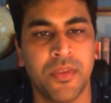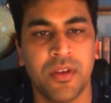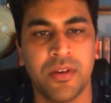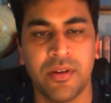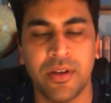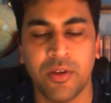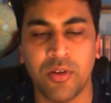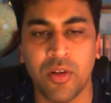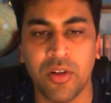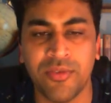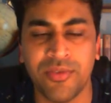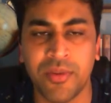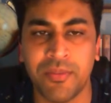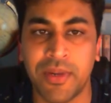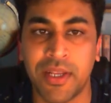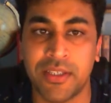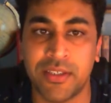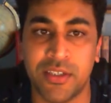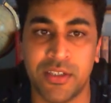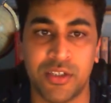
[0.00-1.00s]
Recall from
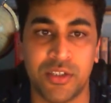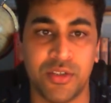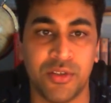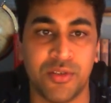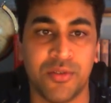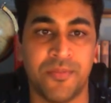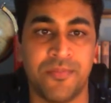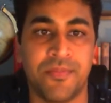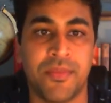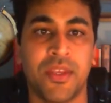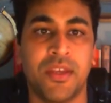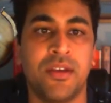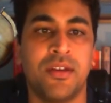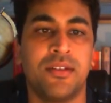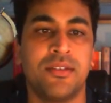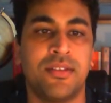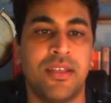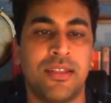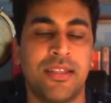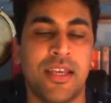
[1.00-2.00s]
lesson 2
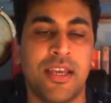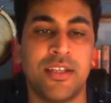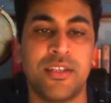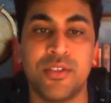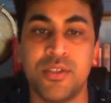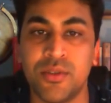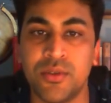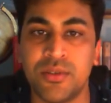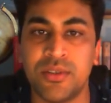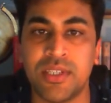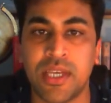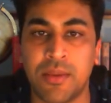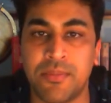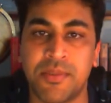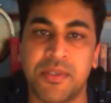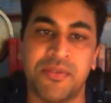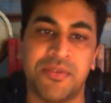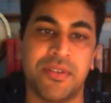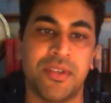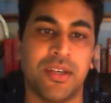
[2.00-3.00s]
that there are two
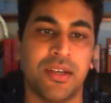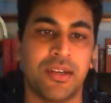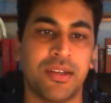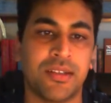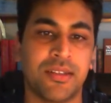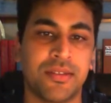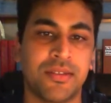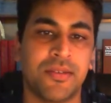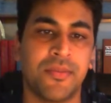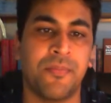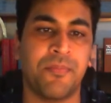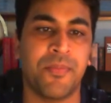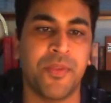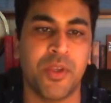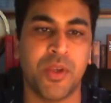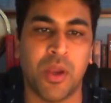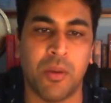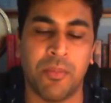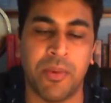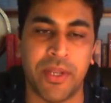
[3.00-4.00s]
types of circuits:
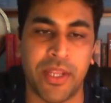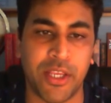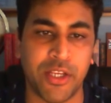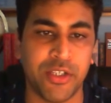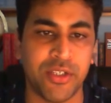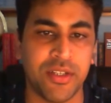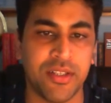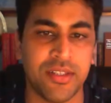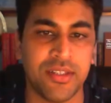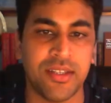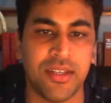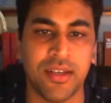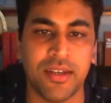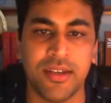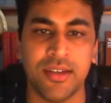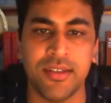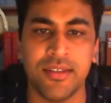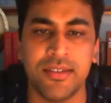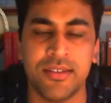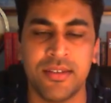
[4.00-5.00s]
combinational
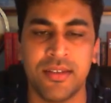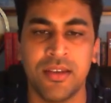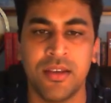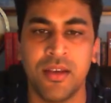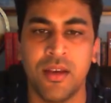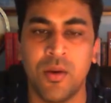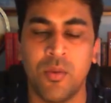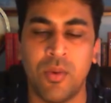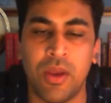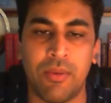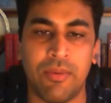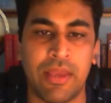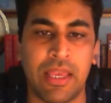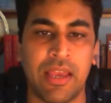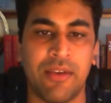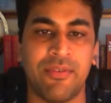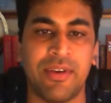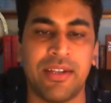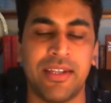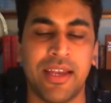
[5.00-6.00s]
circuits, where we
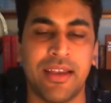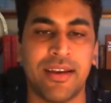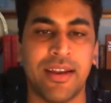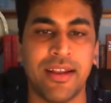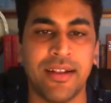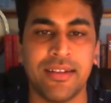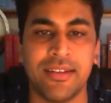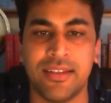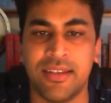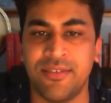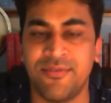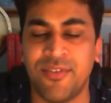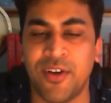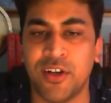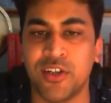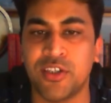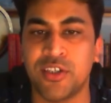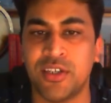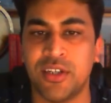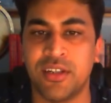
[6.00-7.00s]
have a direct
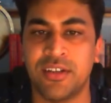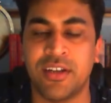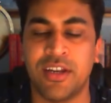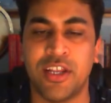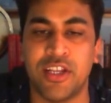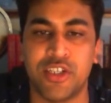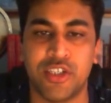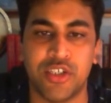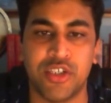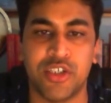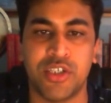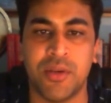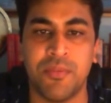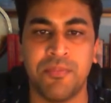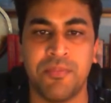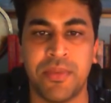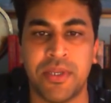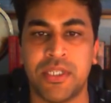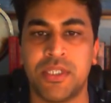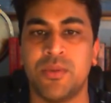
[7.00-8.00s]
functional
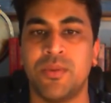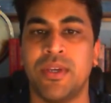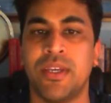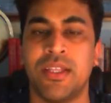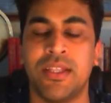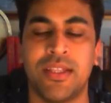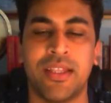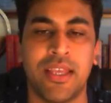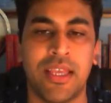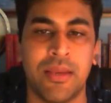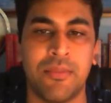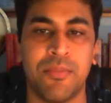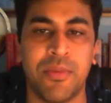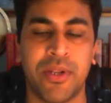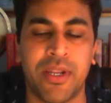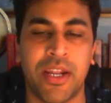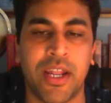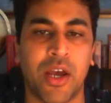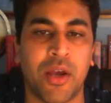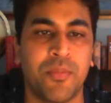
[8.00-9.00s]
relationship between the input
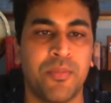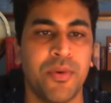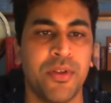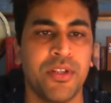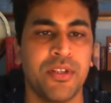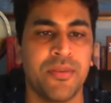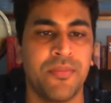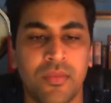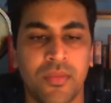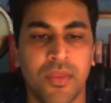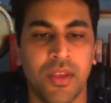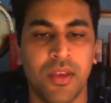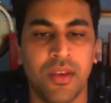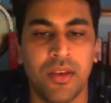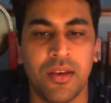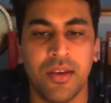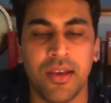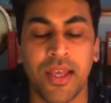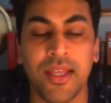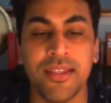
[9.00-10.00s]
and output,
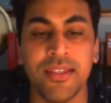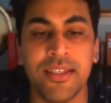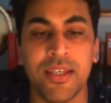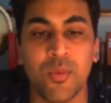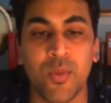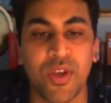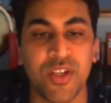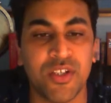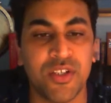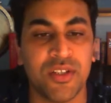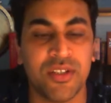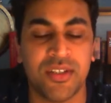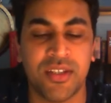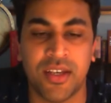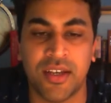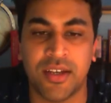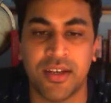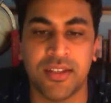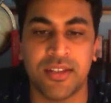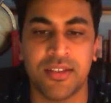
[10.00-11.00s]
and sequential
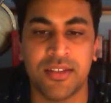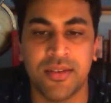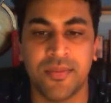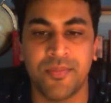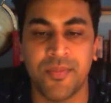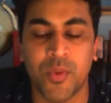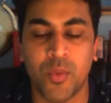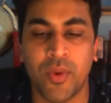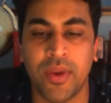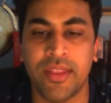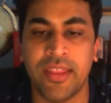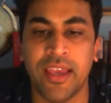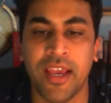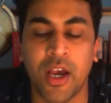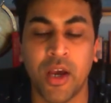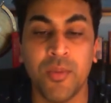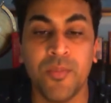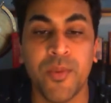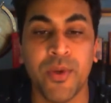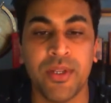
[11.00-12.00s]
circuits, where the
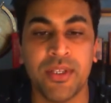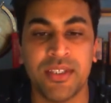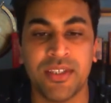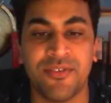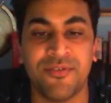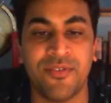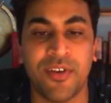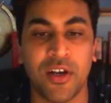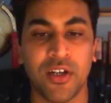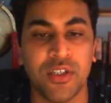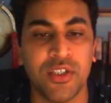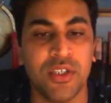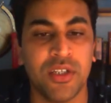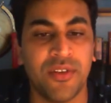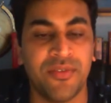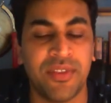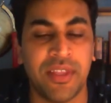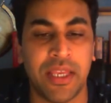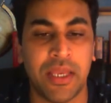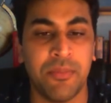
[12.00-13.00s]
output is a function of
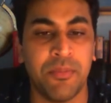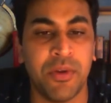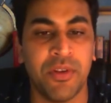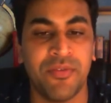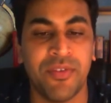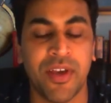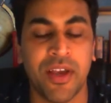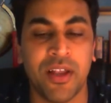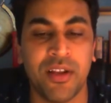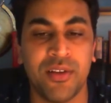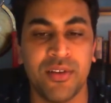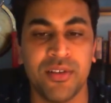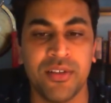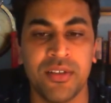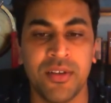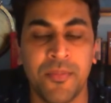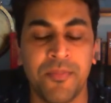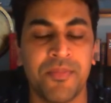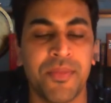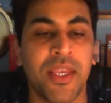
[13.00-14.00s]
the input values
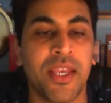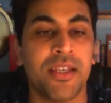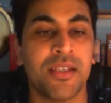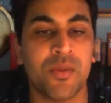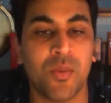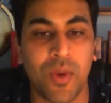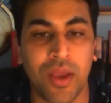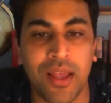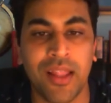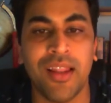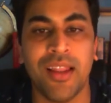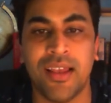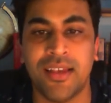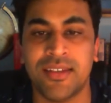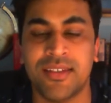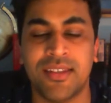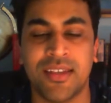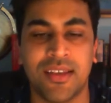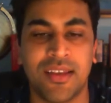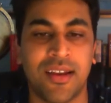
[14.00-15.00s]
as well as
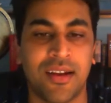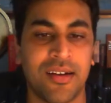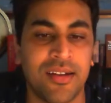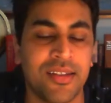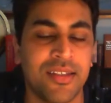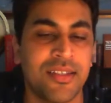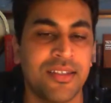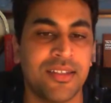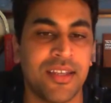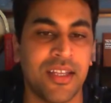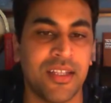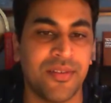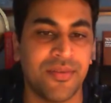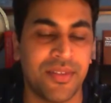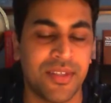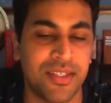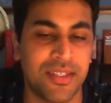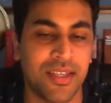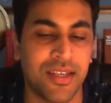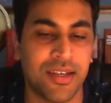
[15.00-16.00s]
the current state of the
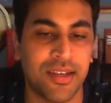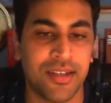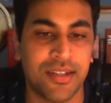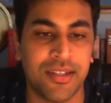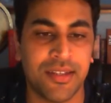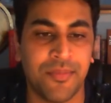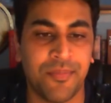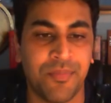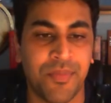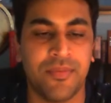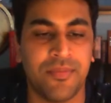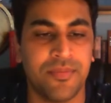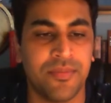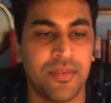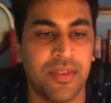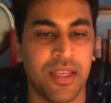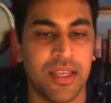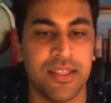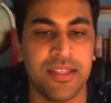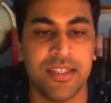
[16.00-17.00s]
circuit.
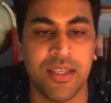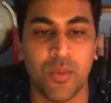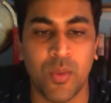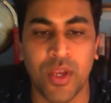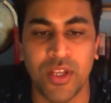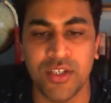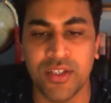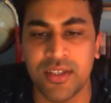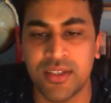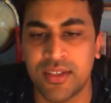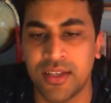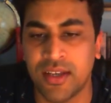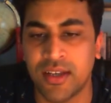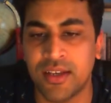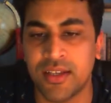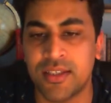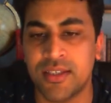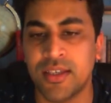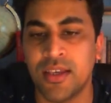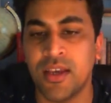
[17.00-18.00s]
In sequential
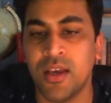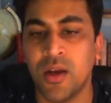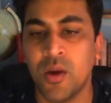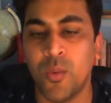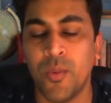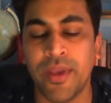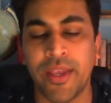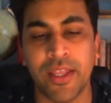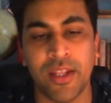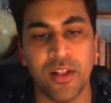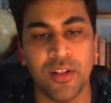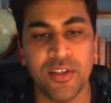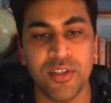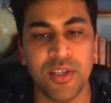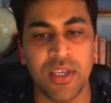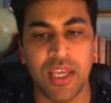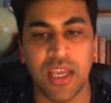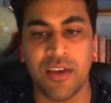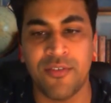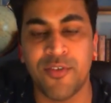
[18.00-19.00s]
circuits, we can also
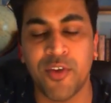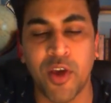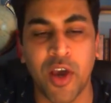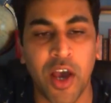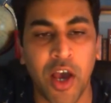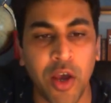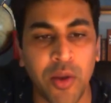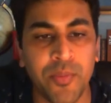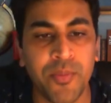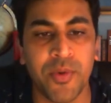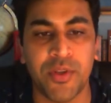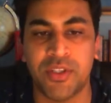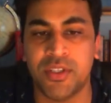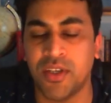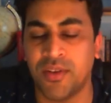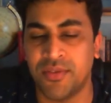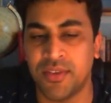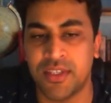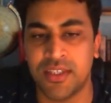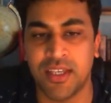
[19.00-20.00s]
have your output of
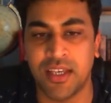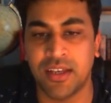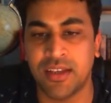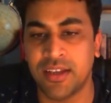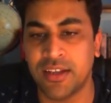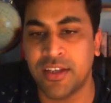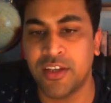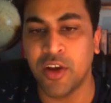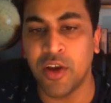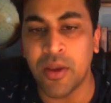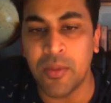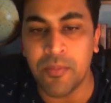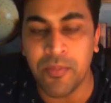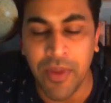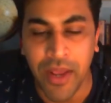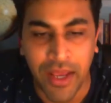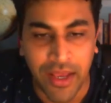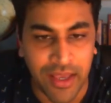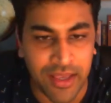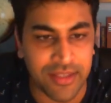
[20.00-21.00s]
the circuit going
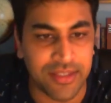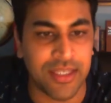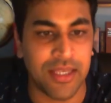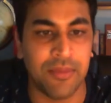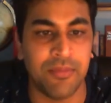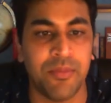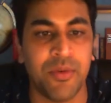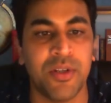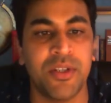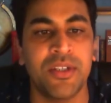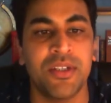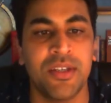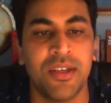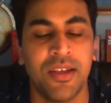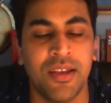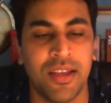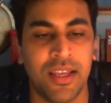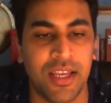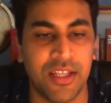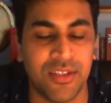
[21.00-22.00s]
back as input
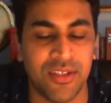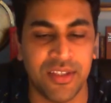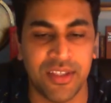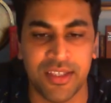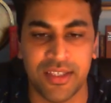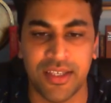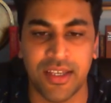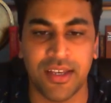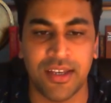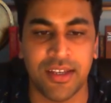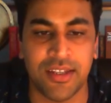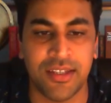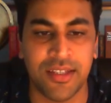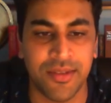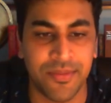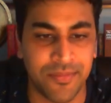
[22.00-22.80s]
into the circuit.